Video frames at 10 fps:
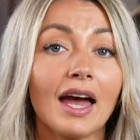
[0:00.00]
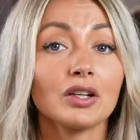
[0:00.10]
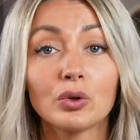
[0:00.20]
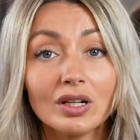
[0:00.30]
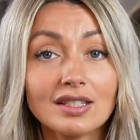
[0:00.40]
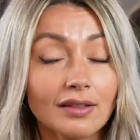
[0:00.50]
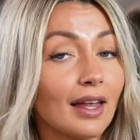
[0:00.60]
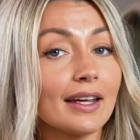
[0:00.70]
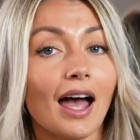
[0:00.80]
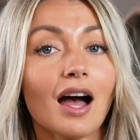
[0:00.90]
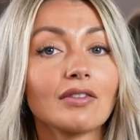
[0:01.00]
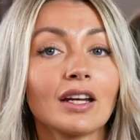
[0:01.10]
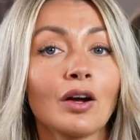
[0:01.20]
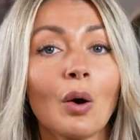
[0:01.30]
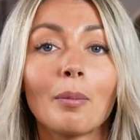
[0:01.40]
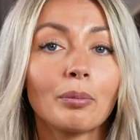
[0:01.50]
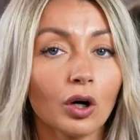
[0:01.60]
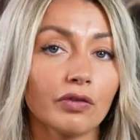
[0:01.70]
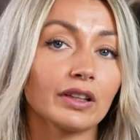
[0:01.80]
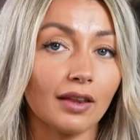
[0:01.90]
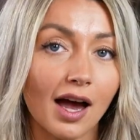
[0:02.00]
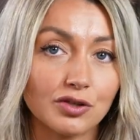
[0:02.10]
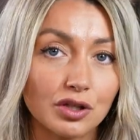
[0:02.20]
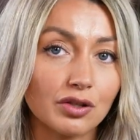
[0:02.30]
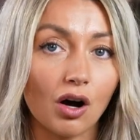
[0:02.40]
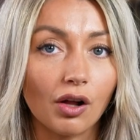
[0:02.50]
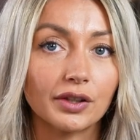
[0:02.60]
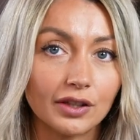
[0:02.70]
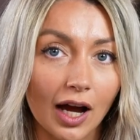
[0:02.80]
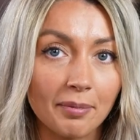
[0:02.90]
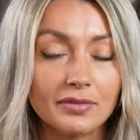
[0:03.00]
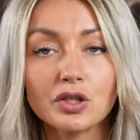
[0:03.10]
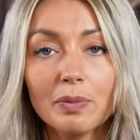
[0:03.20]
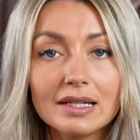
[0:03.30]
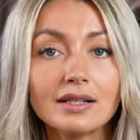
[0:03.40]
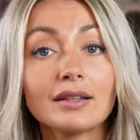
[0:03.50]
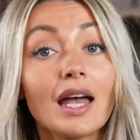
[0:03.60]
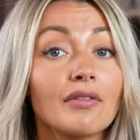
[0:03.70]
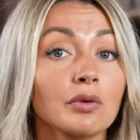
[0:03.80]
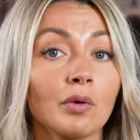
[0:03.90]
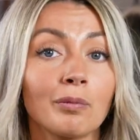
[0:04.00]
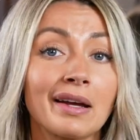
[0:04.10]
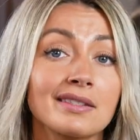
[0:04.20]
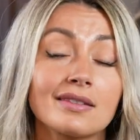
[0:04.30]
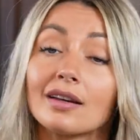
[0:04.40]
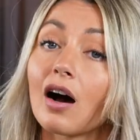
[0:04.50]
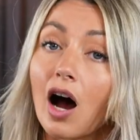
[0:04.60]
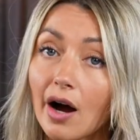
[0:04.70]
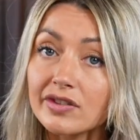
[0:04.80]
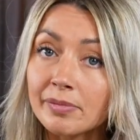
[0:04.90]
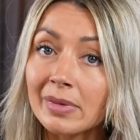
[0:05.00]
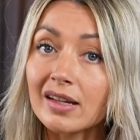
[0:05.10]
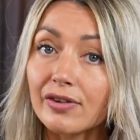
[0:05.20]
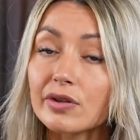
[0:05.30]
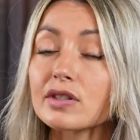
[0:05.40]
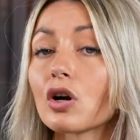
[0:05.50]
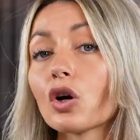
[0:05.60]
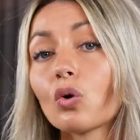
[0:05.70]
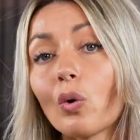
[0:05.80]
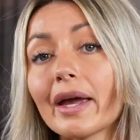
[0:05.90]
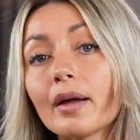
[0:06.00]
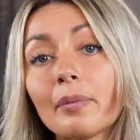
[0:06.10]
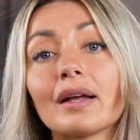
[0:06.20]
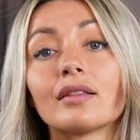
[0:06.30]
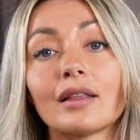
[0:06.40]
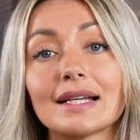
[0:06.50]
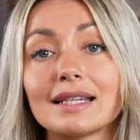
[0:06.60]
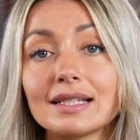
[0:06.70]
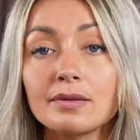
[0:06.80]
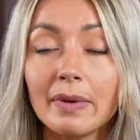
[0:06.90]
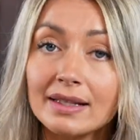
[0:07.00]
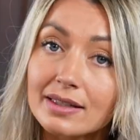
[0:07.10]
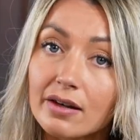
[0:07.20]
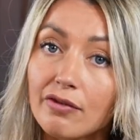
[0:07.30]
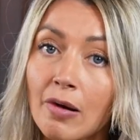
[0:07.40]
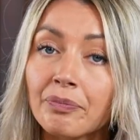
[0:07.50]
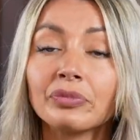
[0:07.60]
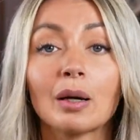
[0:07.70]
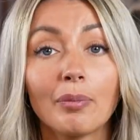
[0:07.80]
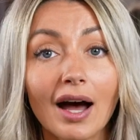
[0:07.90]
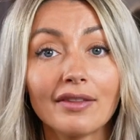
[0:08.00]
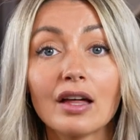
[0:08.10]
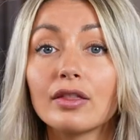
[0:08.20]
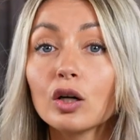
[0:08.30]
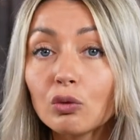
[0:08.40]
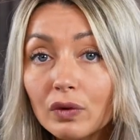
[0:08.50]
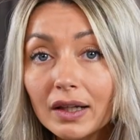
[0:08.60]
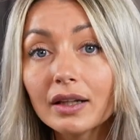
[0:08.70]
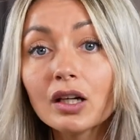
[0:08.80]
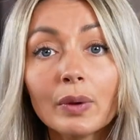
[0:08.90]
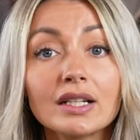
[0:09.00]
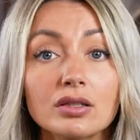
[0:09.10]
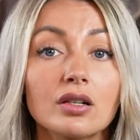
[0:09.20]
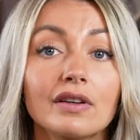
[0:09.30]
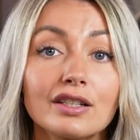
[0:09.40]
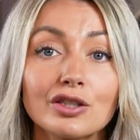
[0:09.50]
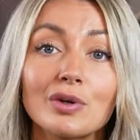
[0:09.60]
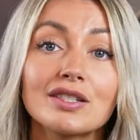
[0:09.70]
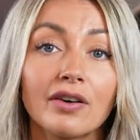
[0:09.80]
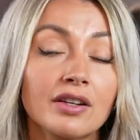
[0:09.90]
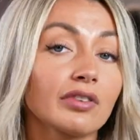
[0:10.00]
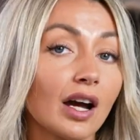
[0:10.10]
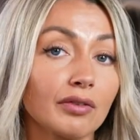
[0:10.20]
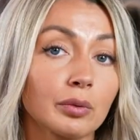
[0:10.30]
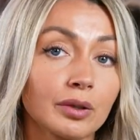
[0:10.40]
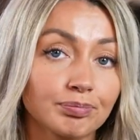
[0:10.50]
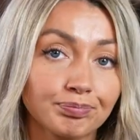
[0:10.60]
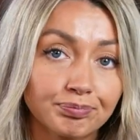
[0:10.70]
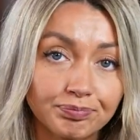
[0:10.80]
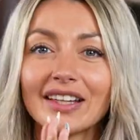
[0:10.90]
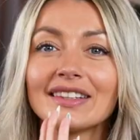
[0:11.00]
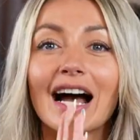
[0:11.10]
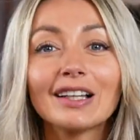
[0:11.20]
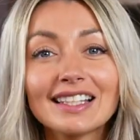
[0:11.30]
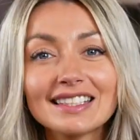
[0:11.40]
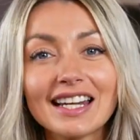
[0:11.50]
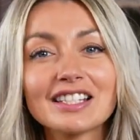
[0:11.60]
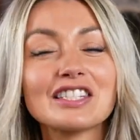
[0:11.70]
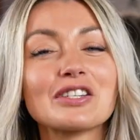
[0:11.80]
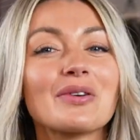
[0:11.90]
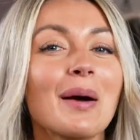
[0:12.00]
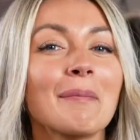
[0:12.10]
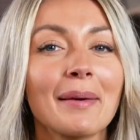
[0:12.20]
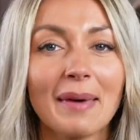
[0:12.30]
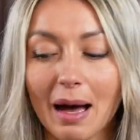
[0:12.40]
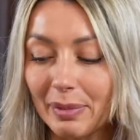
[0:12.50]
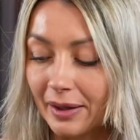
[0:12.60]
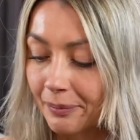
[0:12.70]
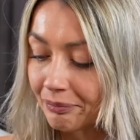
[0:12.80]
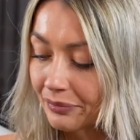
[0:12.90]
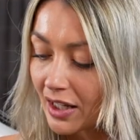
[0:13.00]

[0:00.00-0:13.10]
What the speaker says: And who doesn't like having perfect lashes all the time? So basically everyone wins. Often mini fills are quite a bit less expensive, but they're really quick service, so it's fun for everyone. Now let's get into my mapping.